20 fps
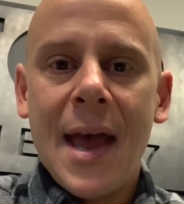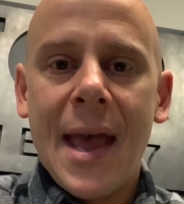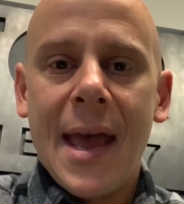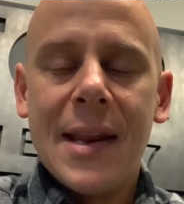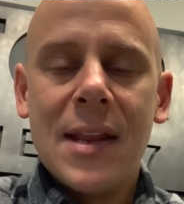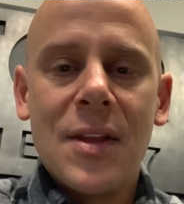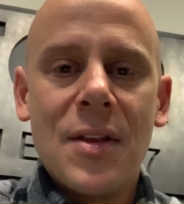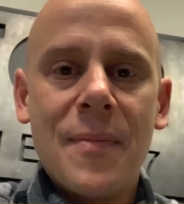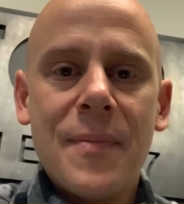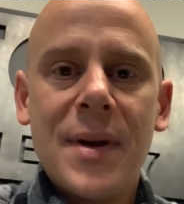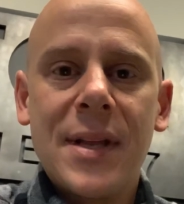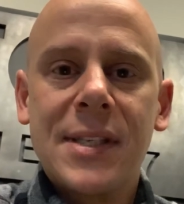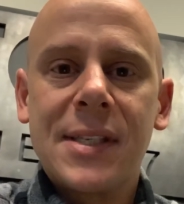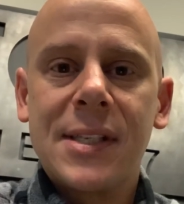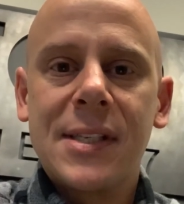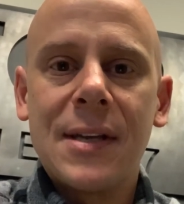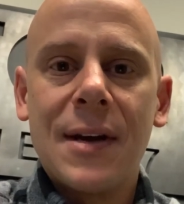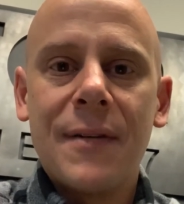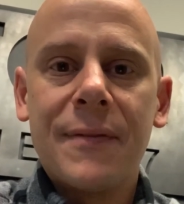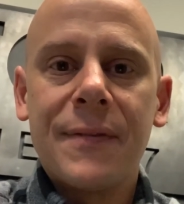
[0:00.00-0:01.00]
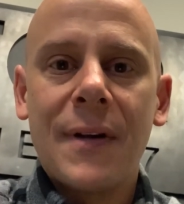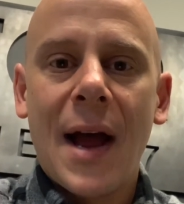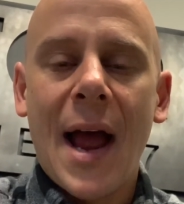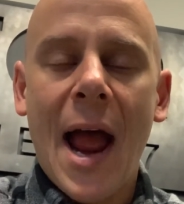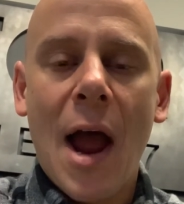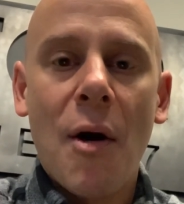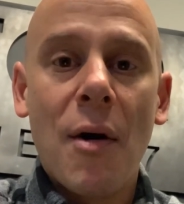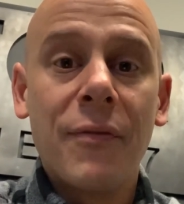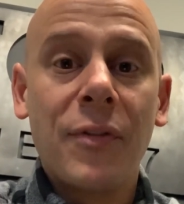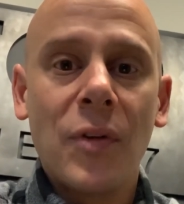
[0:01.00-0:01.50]
in the midst of
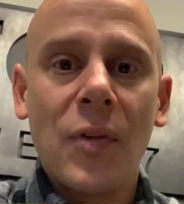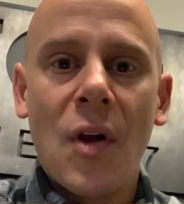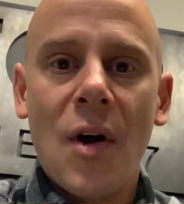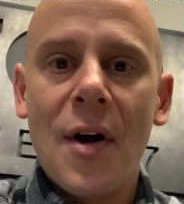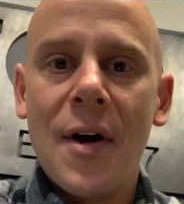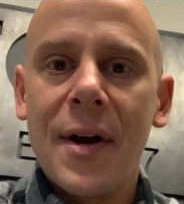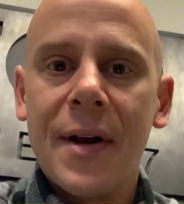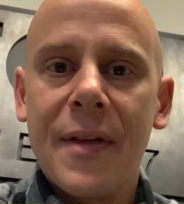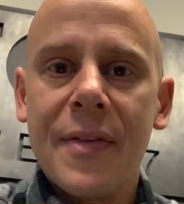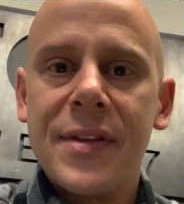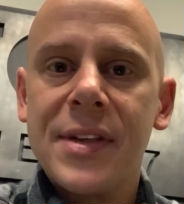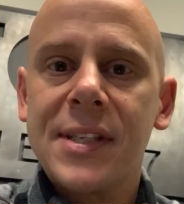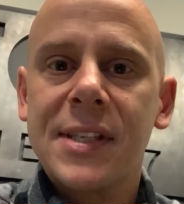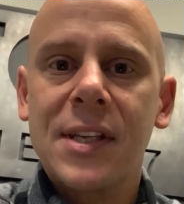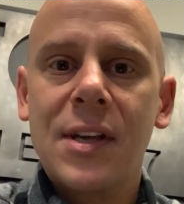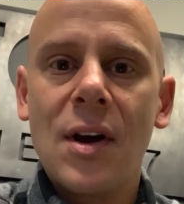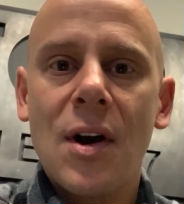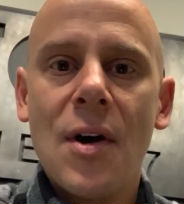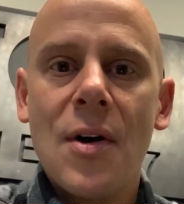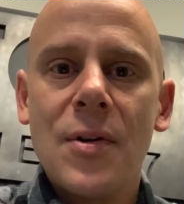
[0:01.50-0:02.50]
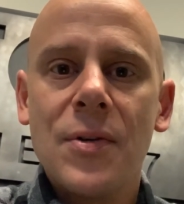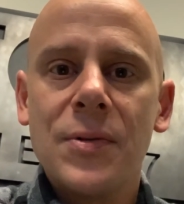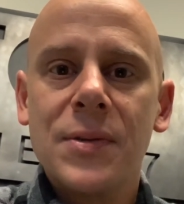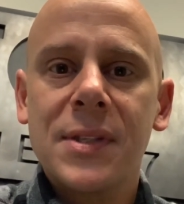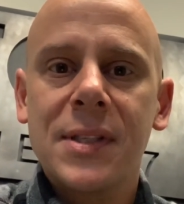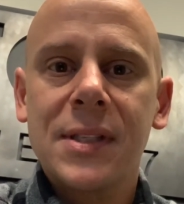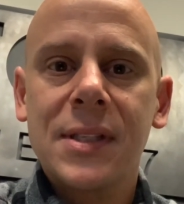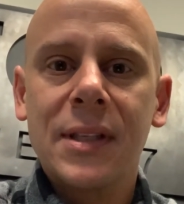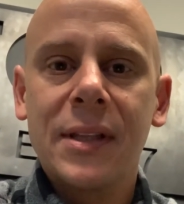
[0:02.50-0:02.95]
however long this goes,